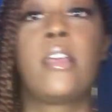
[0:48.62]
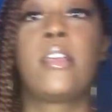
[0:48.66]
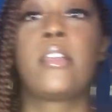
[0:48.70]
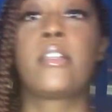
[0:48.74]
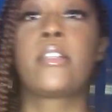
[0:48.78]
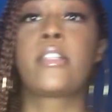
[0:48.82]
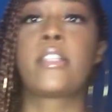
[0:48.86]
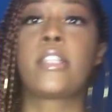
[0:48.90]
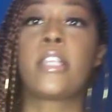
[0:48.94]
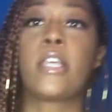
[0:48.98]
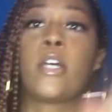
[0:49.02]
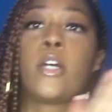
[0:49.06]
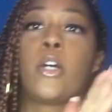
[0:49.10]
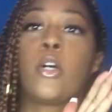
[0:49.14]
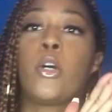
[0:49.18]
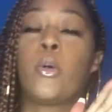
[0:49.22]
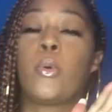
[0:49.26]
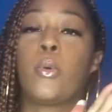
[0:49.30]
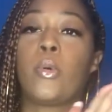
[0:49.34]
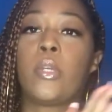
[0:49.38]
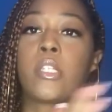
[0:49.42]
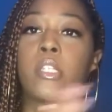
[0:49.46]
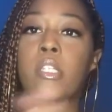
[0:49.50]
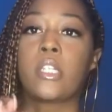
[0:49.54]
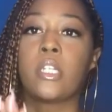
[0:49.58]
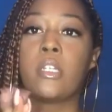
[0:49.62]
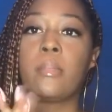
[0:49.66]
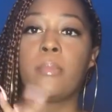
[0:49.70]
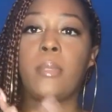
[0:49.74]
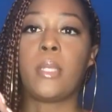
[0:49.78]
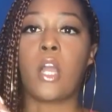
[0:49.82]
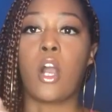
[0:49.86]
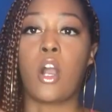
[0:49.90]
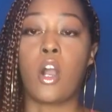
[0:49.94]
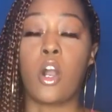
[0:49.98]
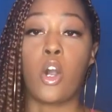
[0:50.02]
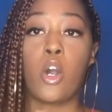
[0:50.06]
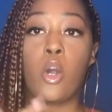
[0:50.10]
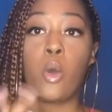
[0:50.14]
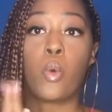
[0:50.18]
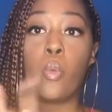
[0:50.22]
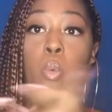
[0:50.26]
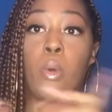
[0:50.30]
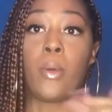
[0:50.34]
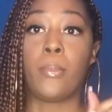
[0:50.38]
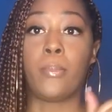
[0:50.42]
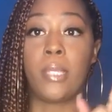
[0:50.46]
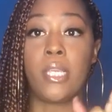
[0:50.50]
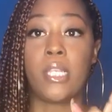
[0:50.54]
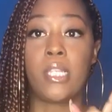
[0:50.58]
So it's gonna be all
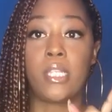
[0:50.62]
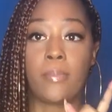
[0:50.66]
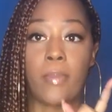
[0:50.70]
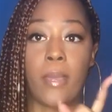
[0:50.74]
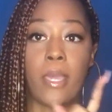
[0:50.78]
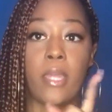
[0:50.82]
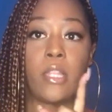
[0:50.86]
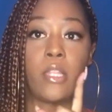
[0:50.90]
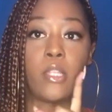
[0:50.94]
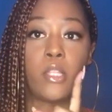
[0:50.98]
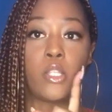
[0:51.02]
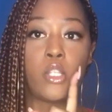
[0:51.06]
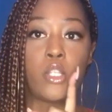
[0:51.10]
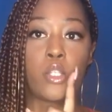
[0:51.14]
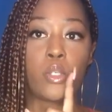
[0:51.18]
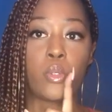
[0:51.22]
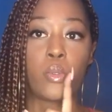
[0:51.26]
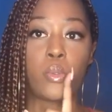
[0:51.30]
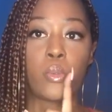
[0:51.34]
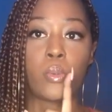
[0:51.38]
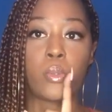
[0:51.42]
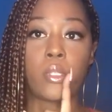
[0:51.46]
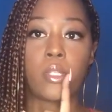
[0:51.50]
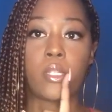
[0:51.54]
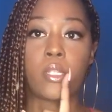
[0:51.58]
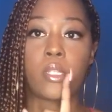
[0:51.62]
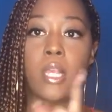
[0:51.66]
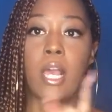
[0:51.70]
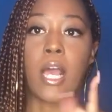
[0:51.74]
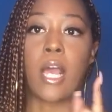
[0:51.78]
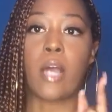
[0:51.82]
one piece bathing suits.